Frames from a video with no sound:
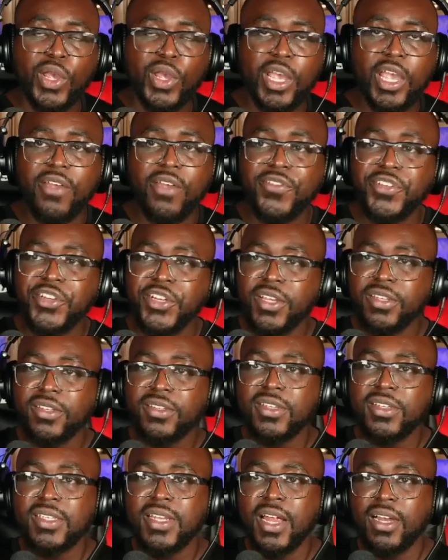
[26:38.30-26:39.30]
If
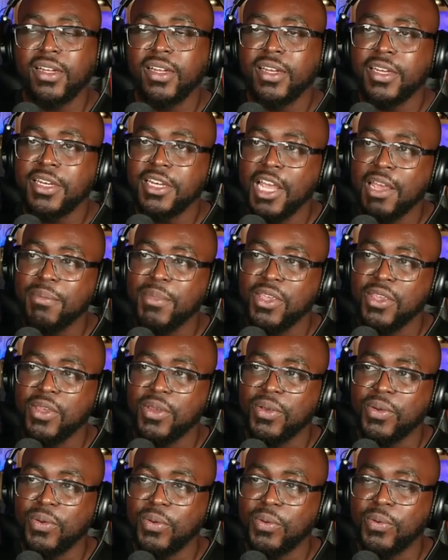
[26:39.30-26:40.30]
Jesus is not condemning
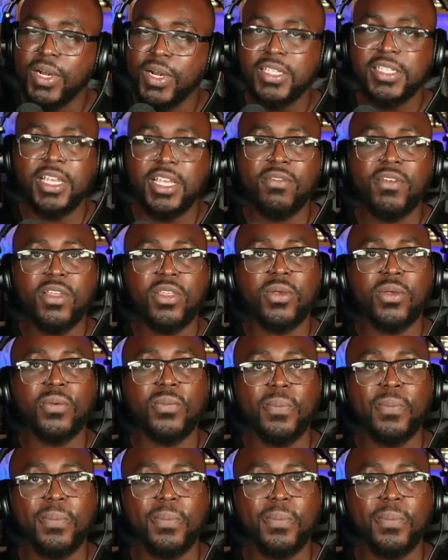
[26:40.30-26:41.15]
you, what is he giving you?